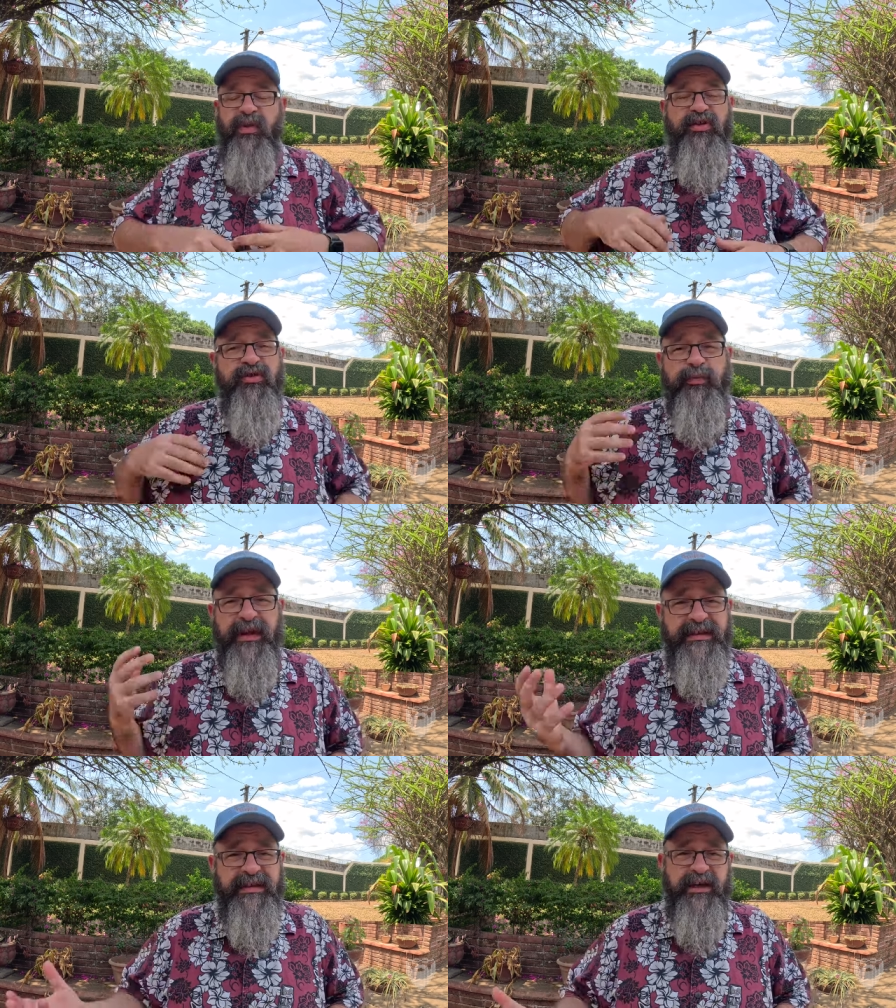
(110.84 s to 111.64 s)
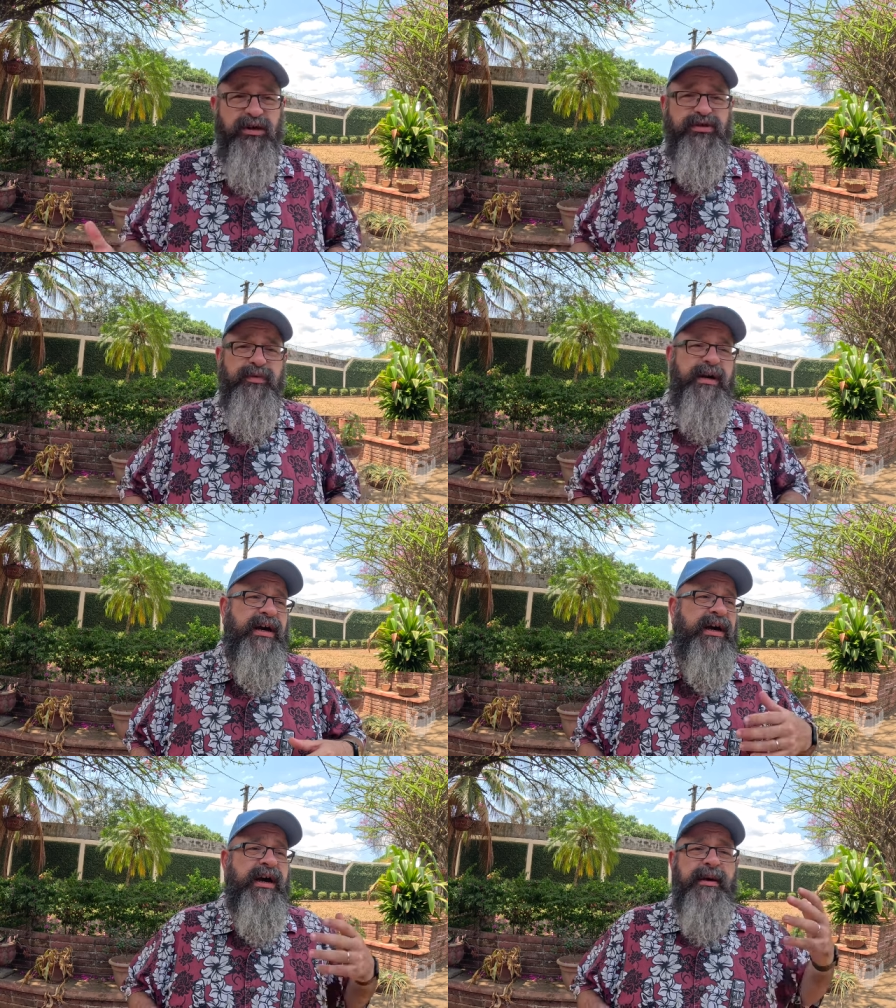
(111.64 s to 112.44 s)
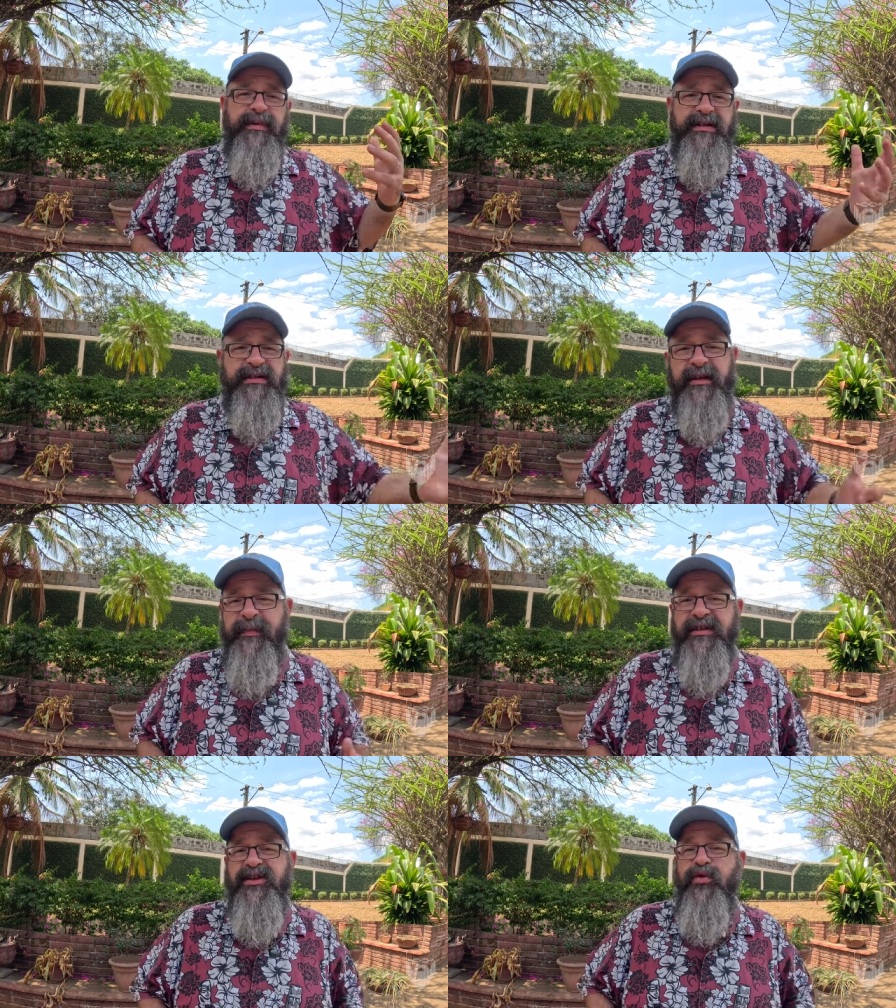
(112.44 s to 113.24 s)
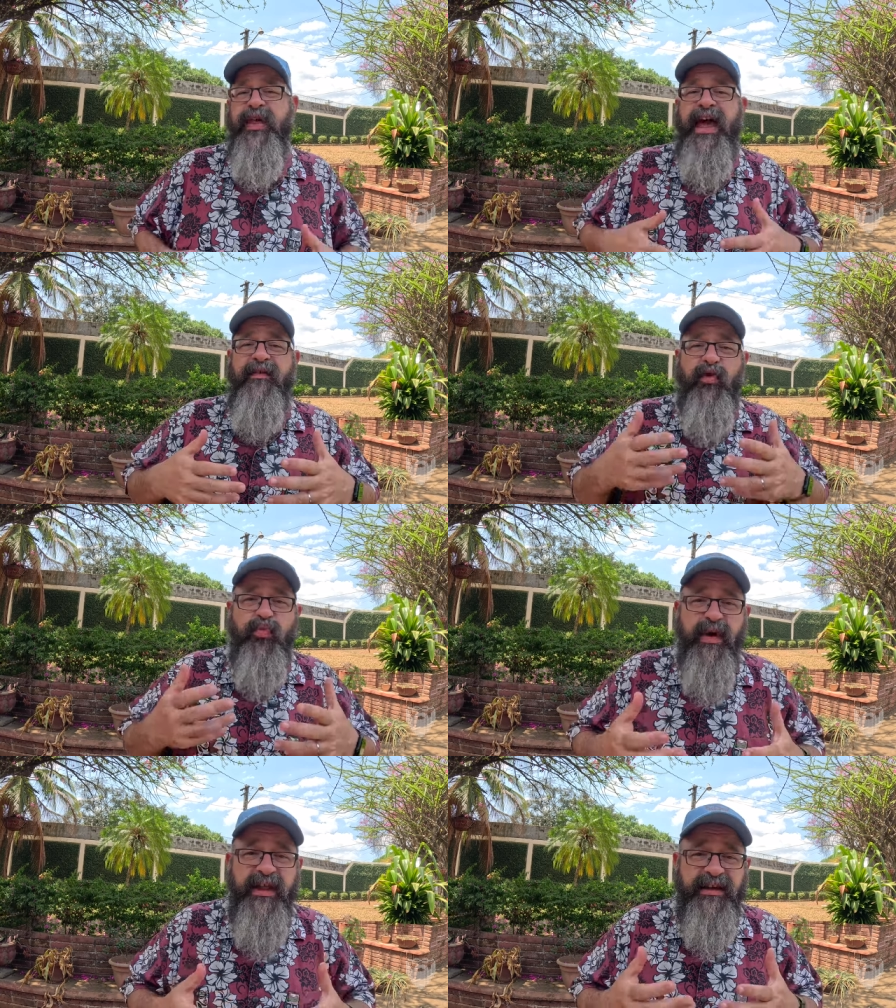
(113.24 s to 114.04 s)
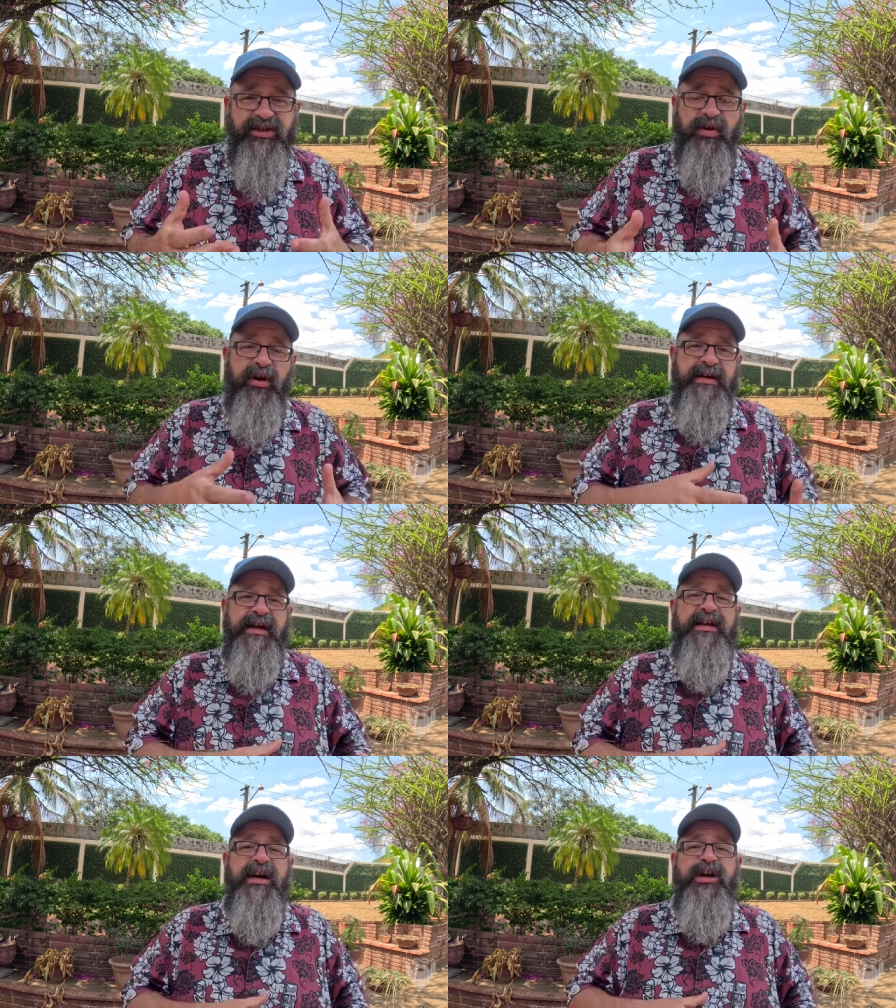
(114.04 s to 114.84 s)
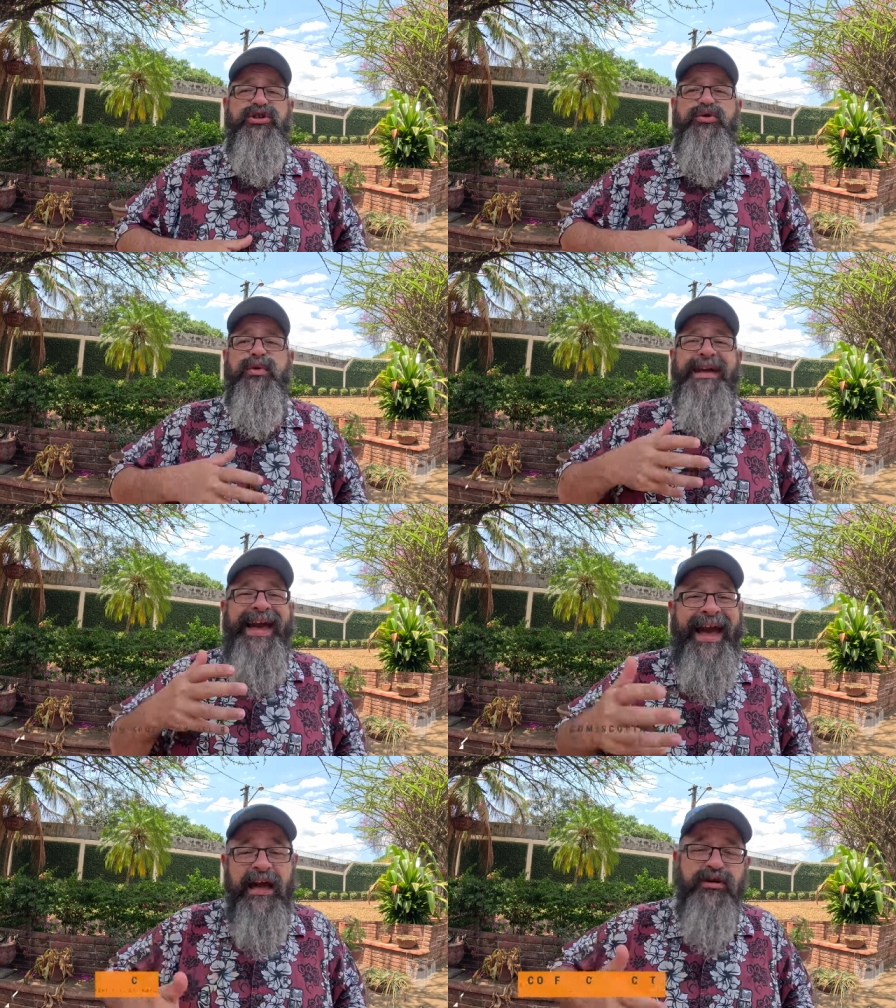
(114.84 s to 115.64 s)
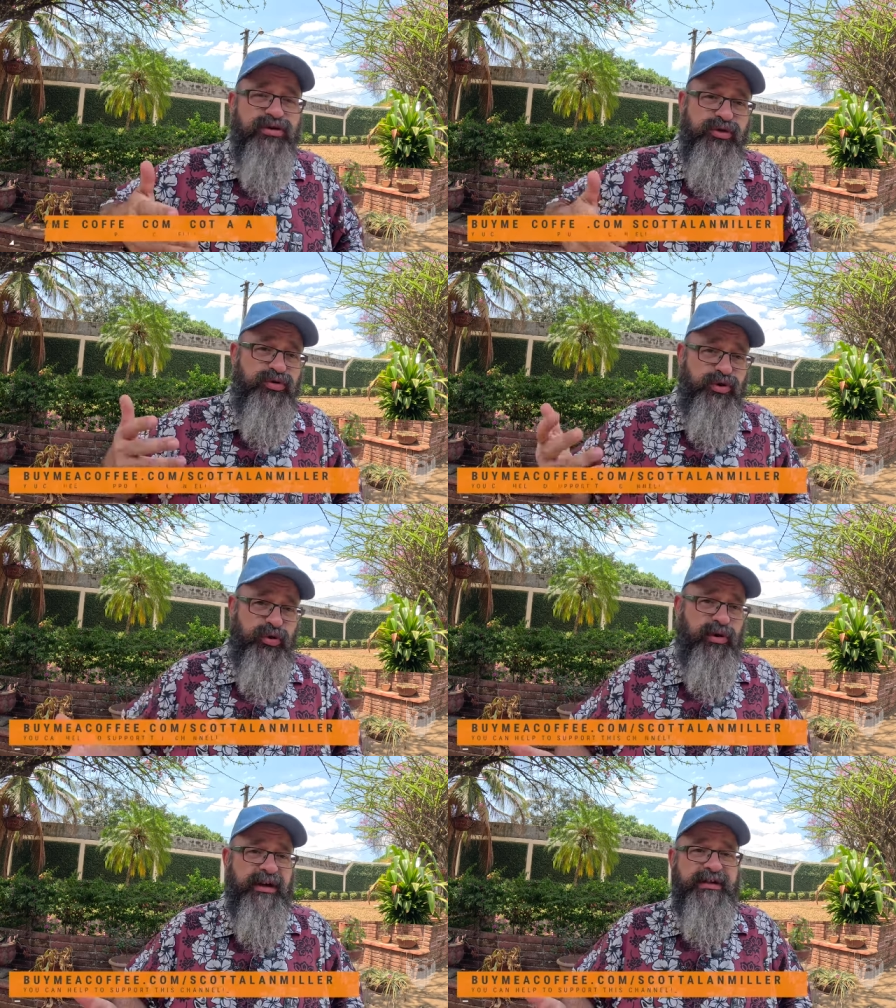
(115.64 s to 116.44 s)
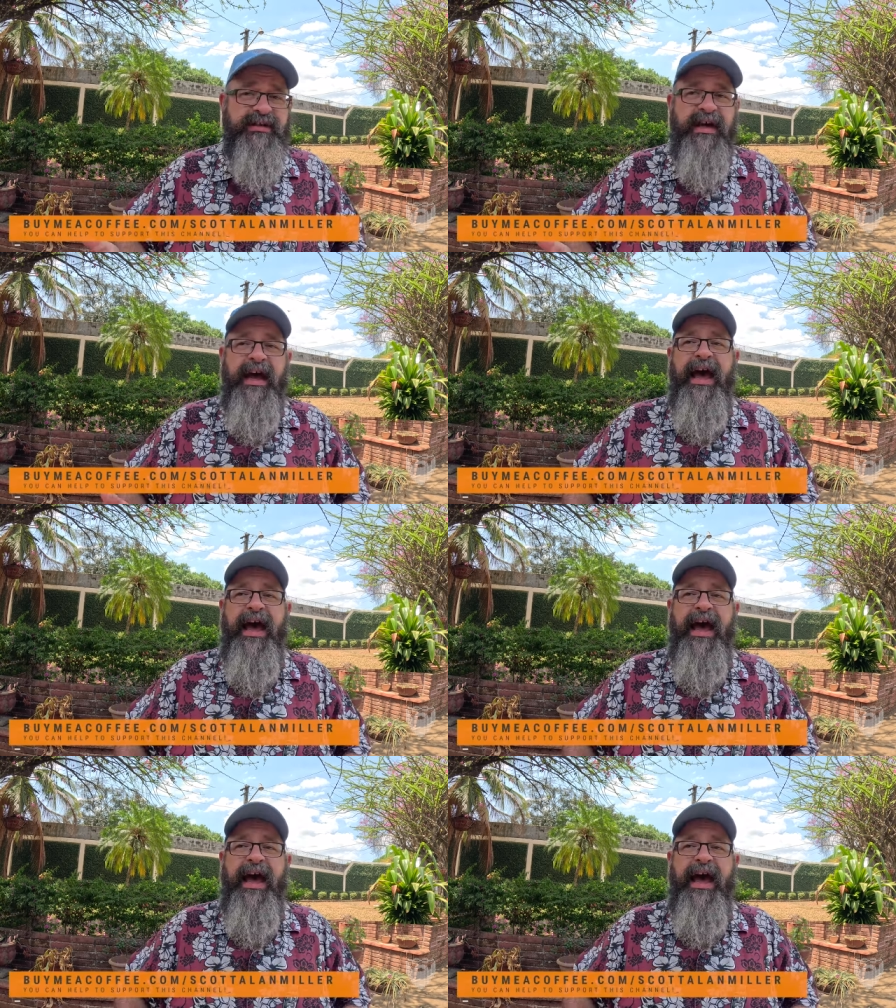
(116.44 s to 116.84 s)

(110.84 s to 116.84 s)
So places like Costa Rica, places like Mexico, they have a really strong need to cater to tourists